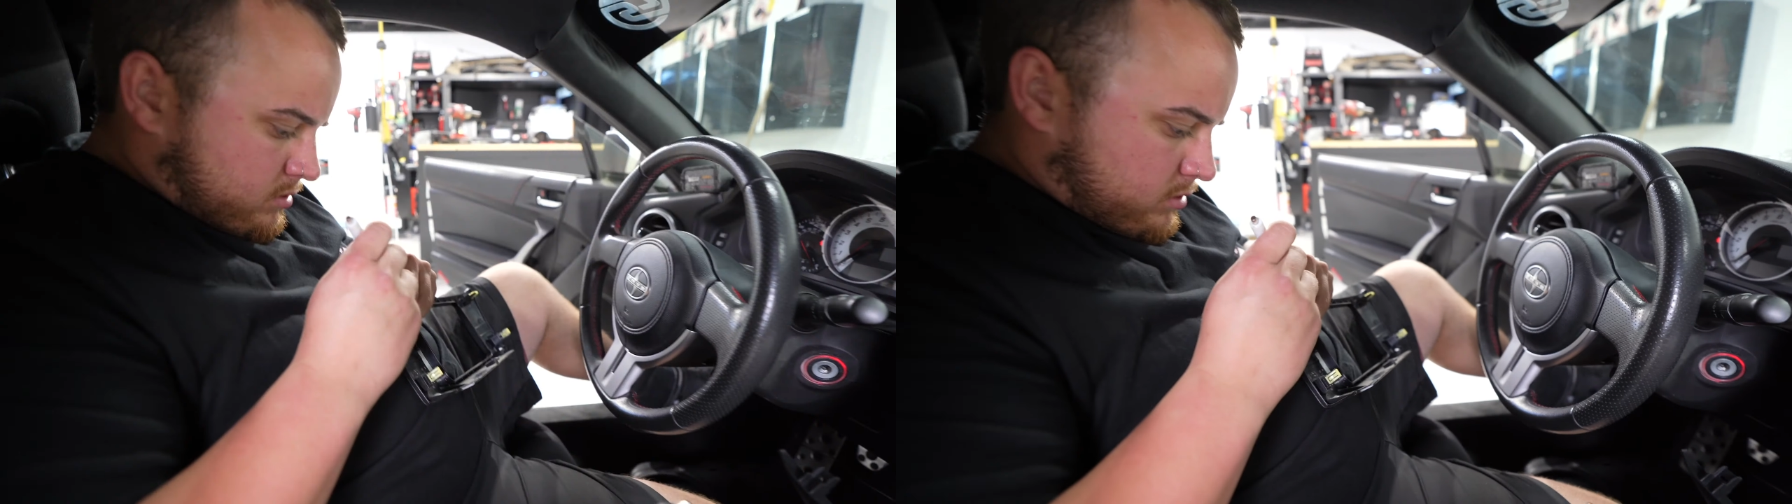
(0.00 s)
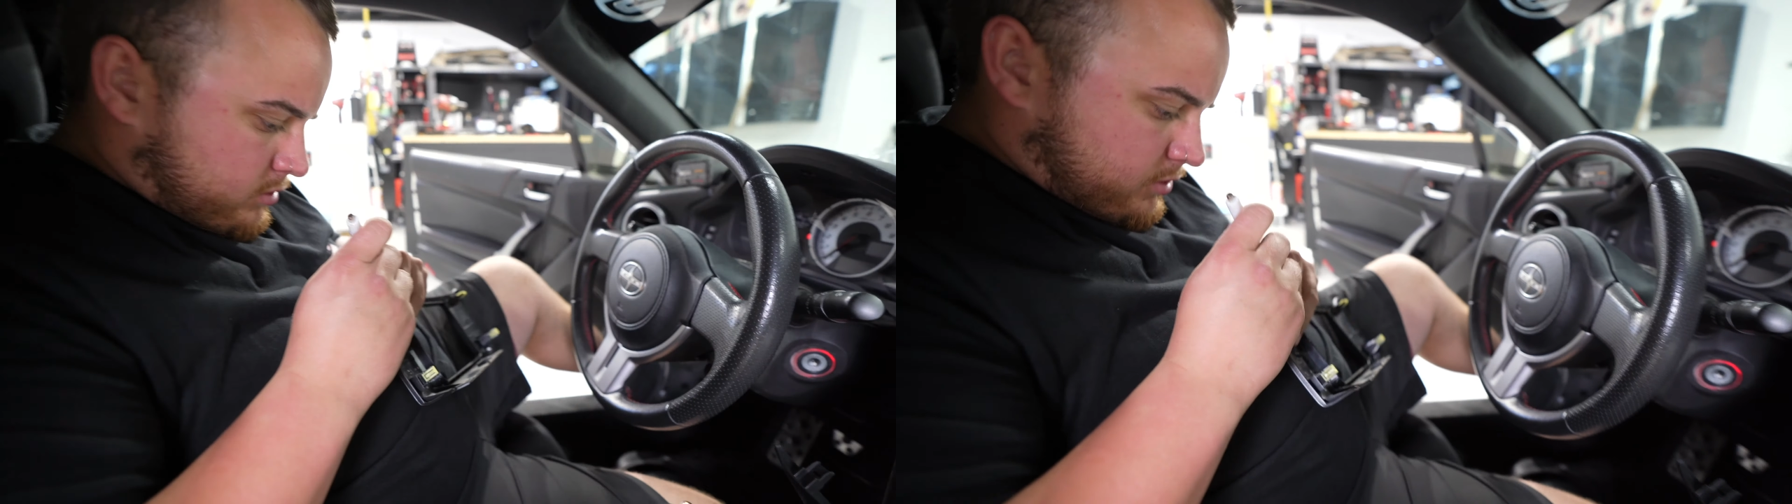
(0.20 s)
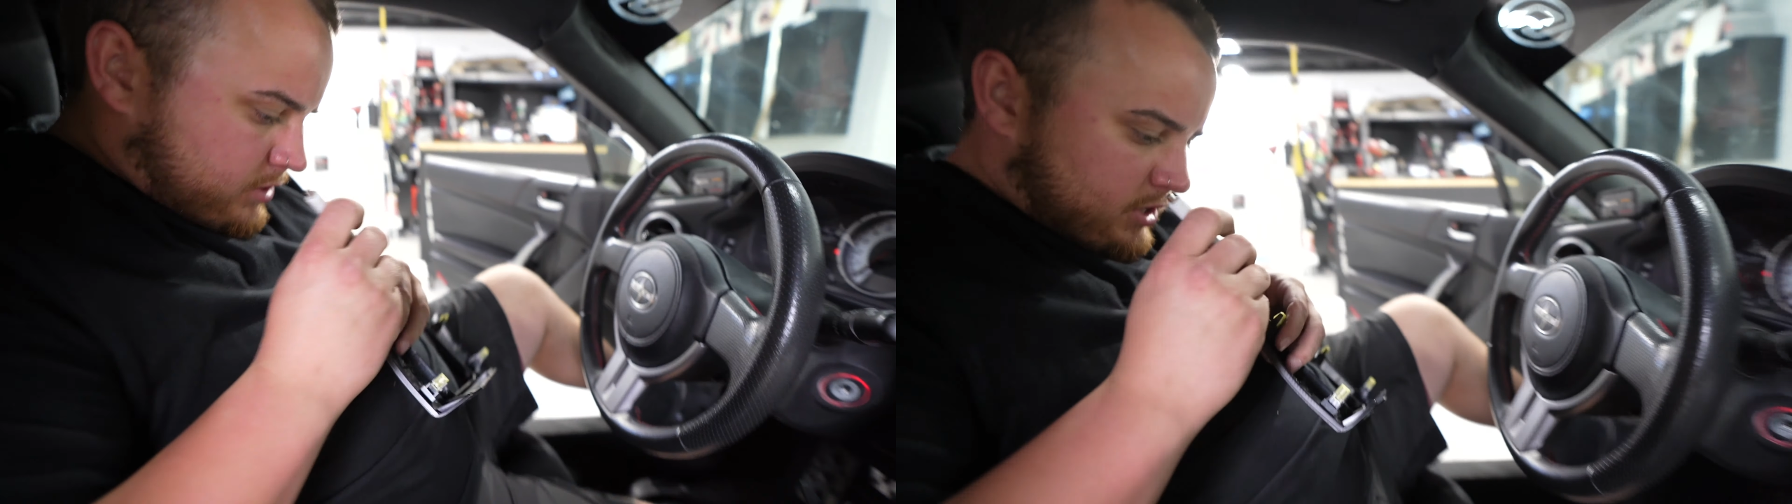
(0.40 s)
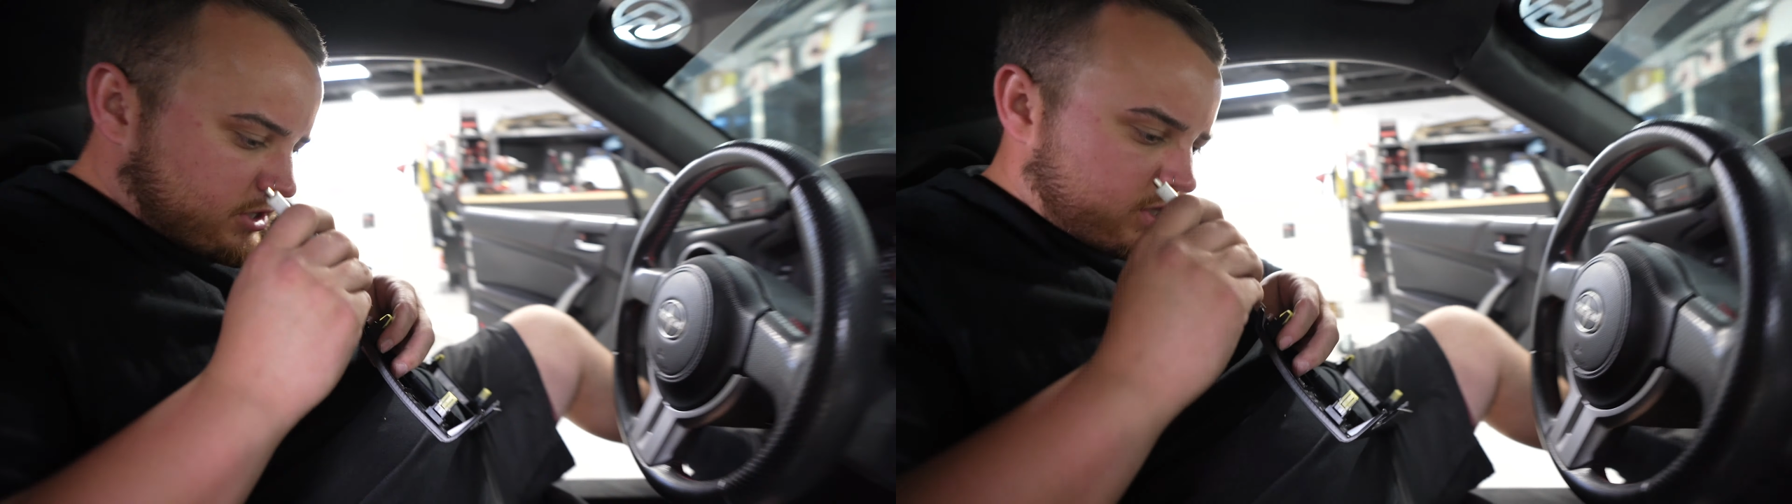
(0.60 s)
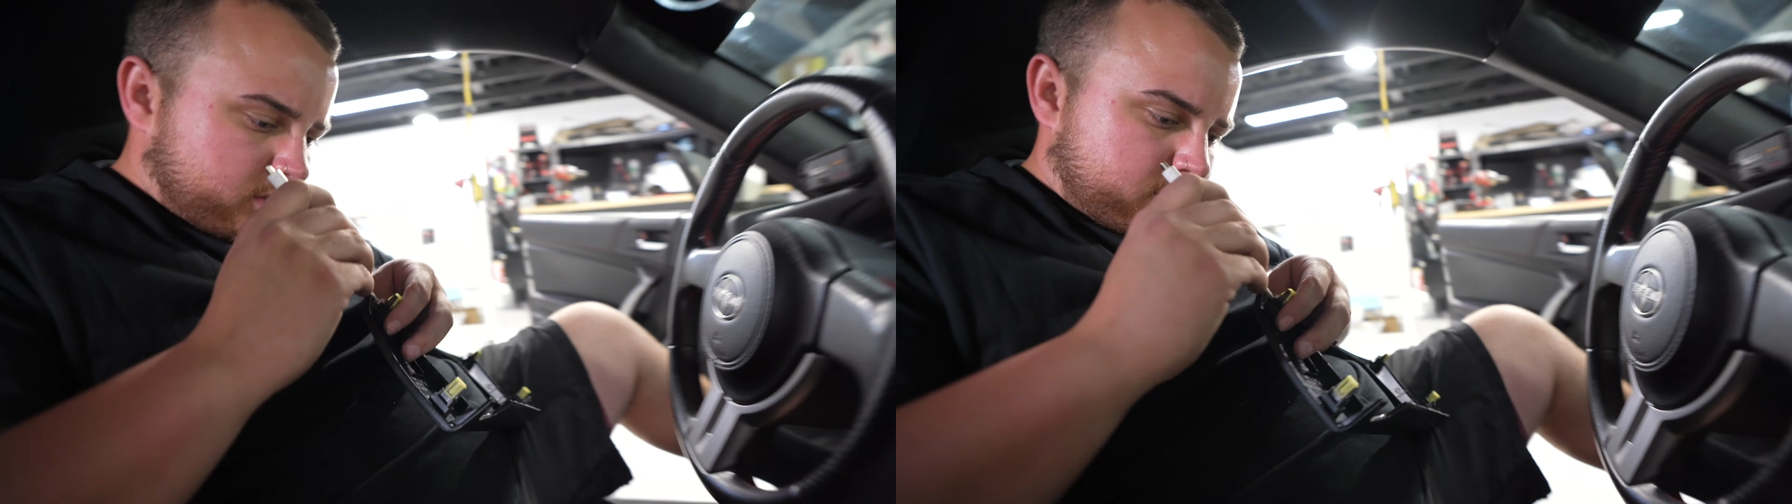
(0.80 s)
little
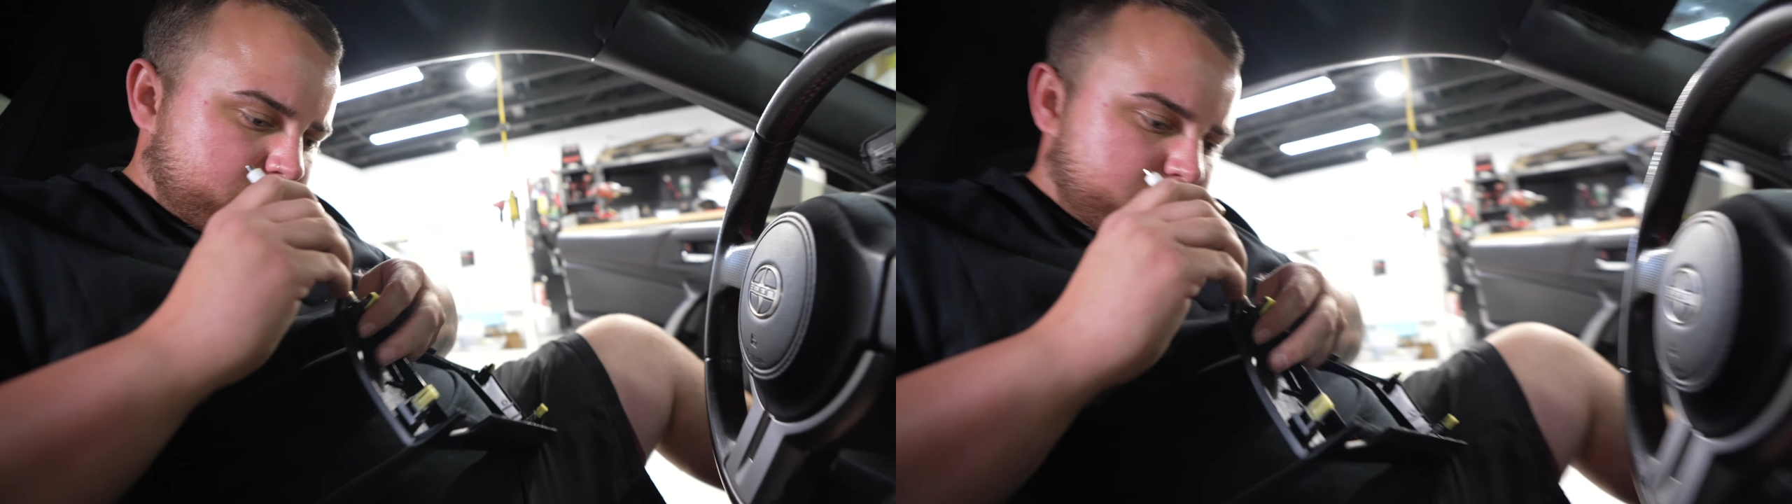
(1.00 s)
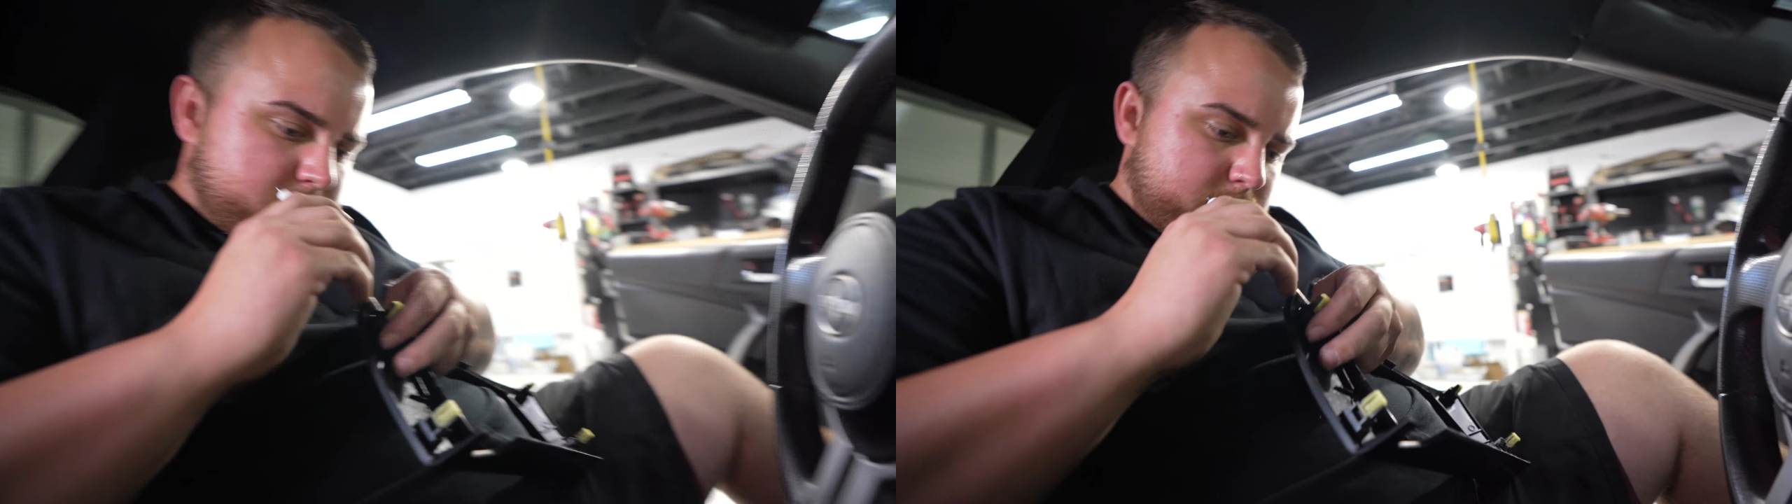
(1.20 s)
tricky just because these